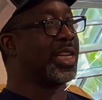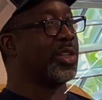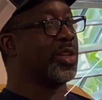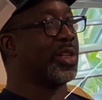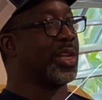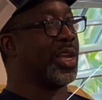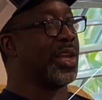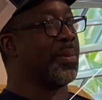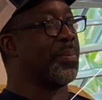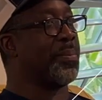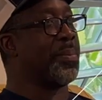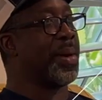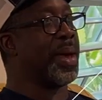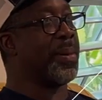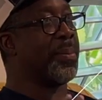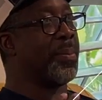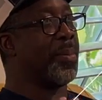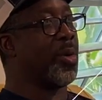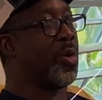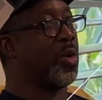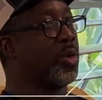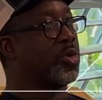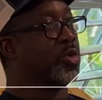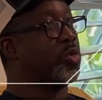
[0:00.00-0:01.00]
to their
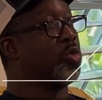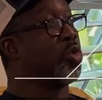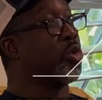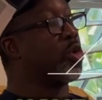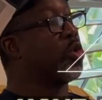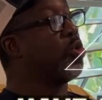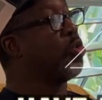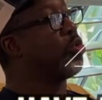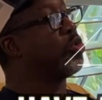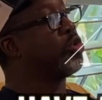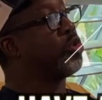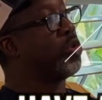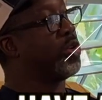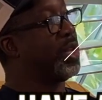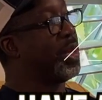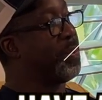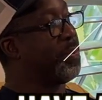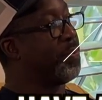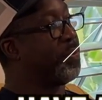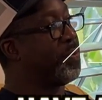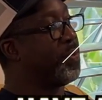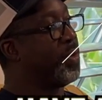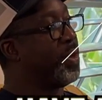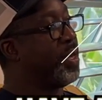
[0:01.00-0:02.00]
members who close to them,
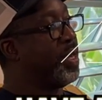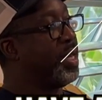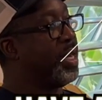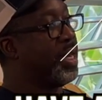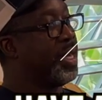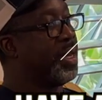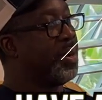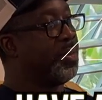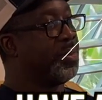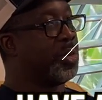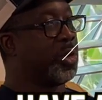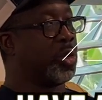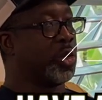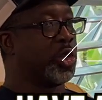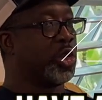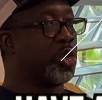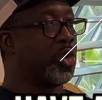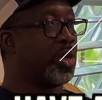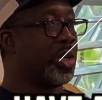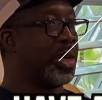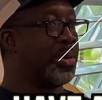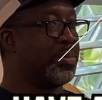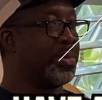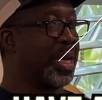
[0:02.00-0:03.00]
to
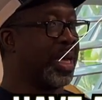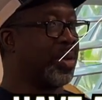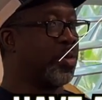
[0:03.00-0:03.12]
show them that